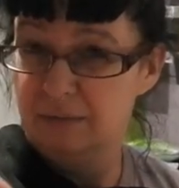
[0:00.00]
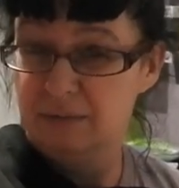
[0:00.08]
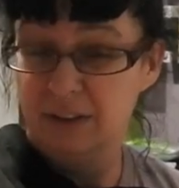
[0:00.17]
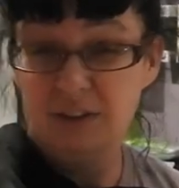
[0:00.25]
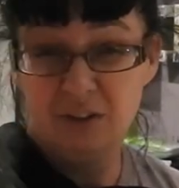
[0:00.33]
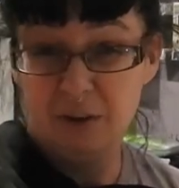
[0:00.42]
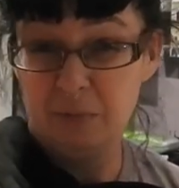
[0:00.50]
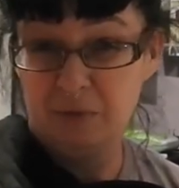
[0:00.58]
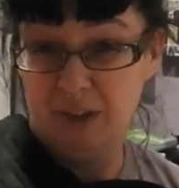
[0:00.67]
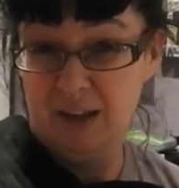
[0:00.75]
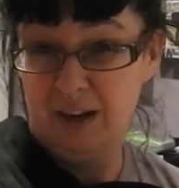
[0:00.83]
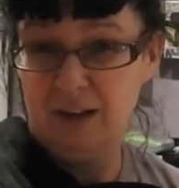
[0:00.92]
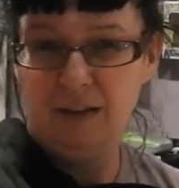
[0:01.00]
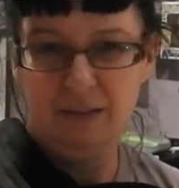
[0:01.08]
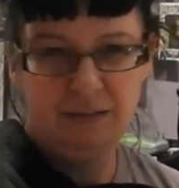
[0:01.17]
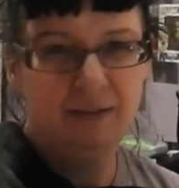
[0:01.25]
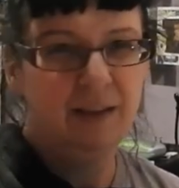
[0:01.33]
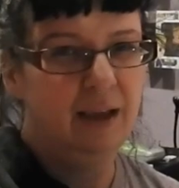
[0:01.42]
Really cheap flannel.
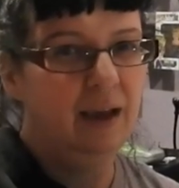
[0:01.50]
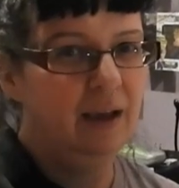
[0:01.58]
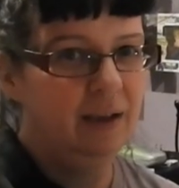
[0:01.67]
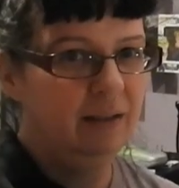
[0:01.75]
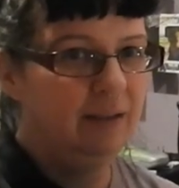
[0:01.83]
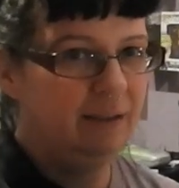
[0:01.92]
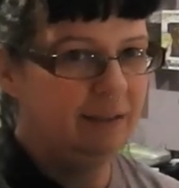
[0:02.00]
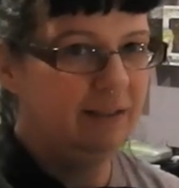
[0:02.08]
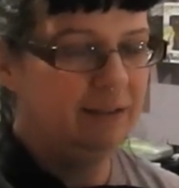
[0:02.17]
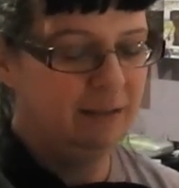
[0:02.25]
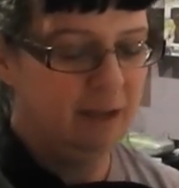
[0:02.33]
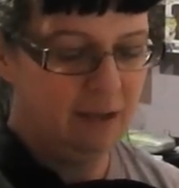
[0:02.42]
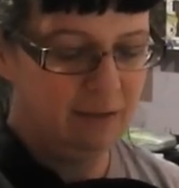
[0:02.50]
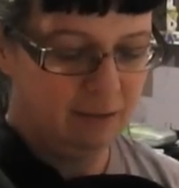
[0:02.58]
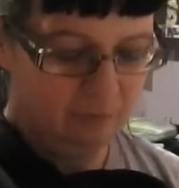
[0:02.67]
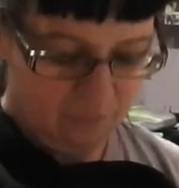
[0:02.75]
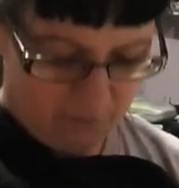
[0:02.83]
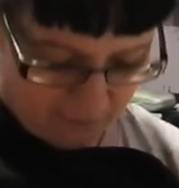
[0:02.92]
Yeah, that's
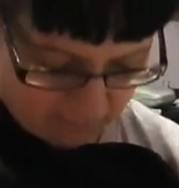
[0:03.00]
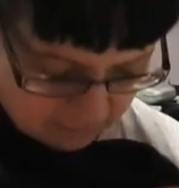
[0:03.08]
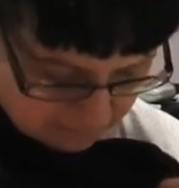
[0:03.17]
the feel of